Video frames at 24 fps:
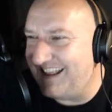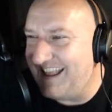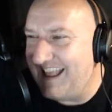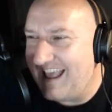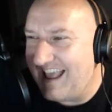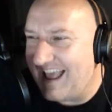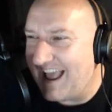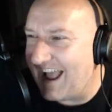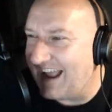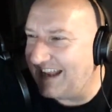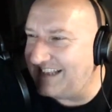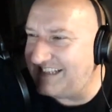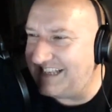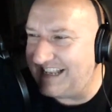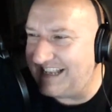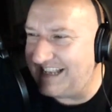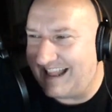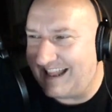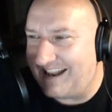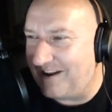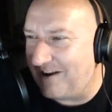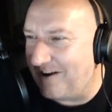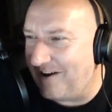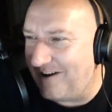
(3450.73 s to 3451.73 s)
I say
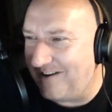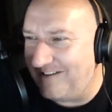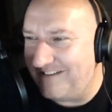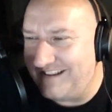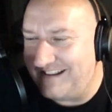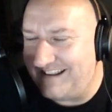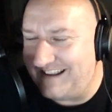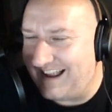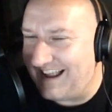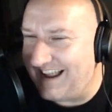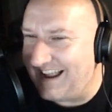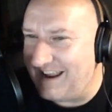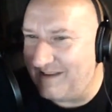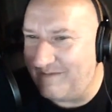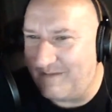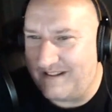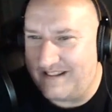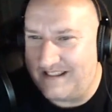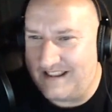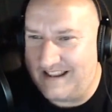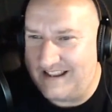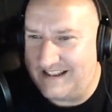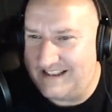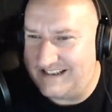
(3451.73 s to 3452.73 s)
that all the time at
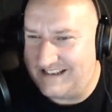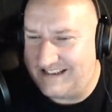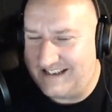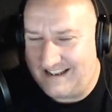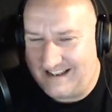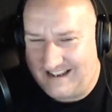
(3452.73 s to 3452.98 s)
these